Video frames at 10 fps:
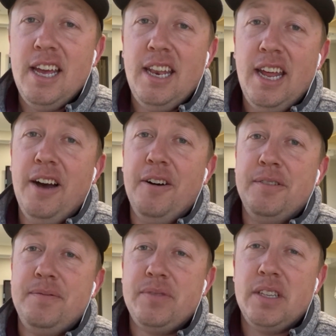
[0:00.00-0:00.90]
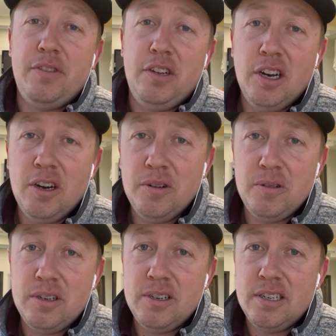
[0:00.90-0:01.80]
Now, if you
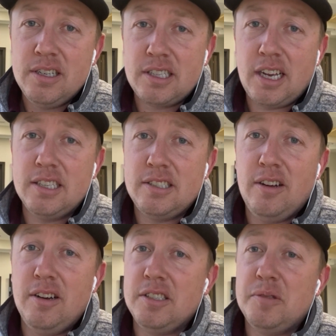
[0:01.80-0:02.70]
know Scott Stallings,